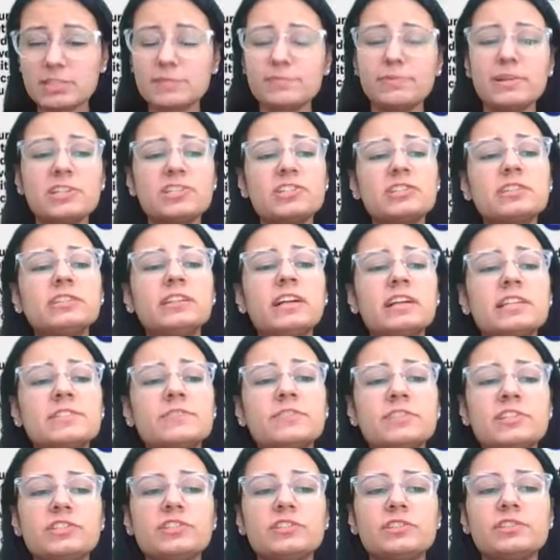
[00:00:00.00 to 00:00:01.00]
Special
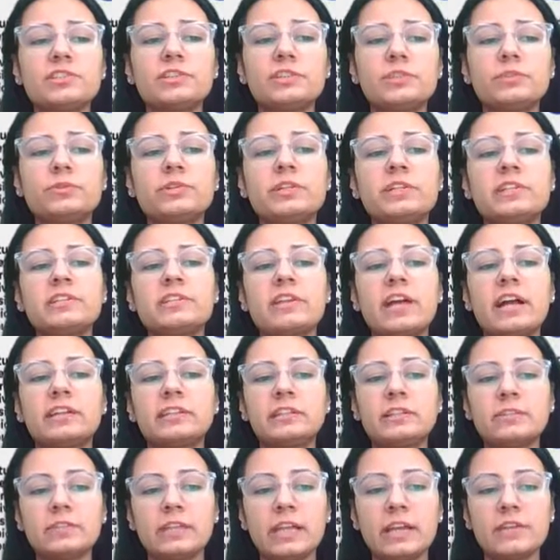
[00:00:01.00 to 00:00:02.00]
class features include
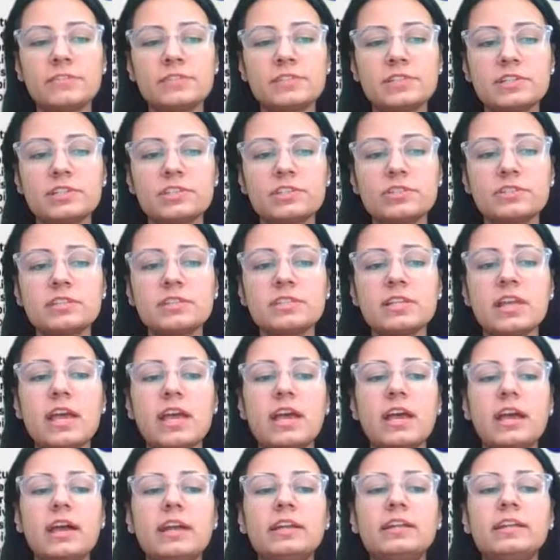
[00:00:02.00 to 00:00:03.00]
interactive live sessions.
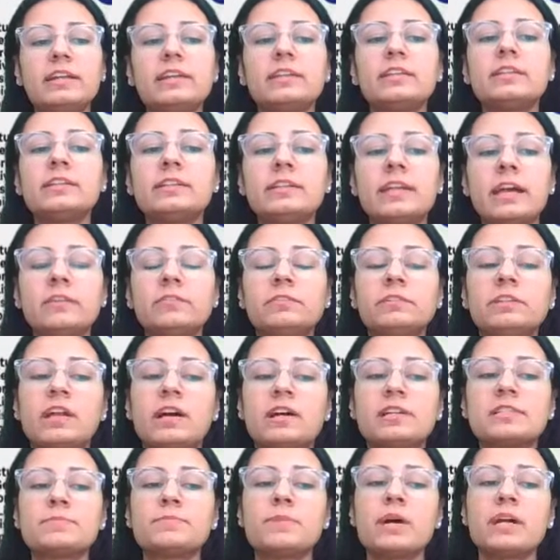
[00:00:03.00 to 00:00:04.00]
Attend the live
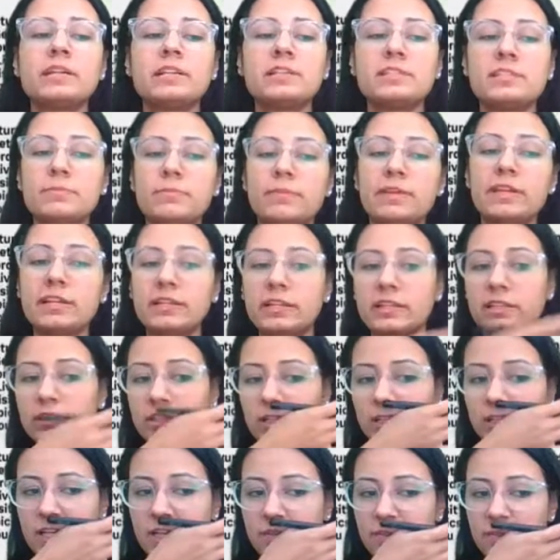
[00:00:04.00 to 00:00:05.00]
class, participate
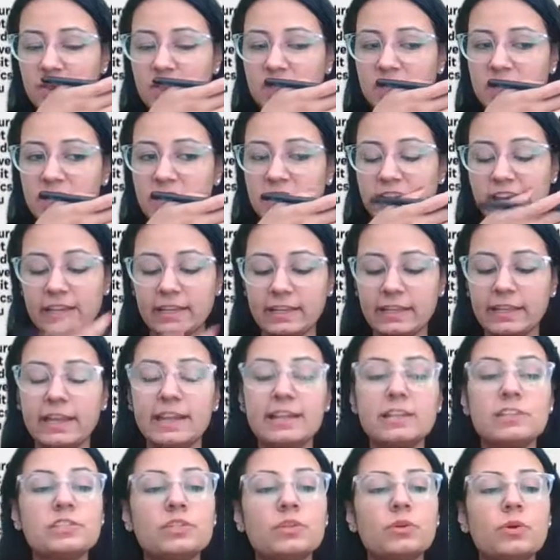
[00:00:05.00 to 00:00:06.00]
in the live chat, and
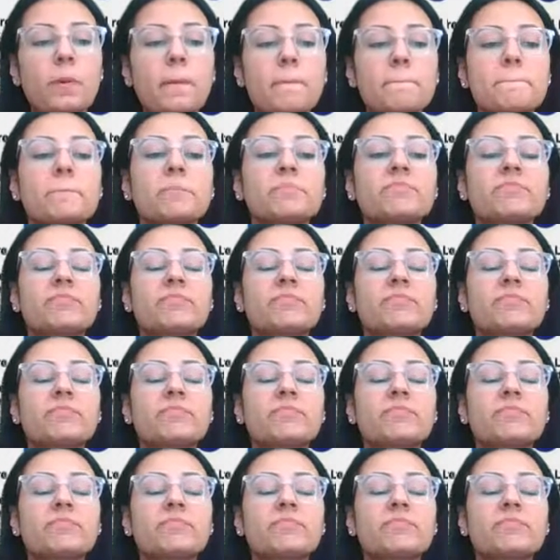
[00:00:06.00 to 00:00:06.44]
get your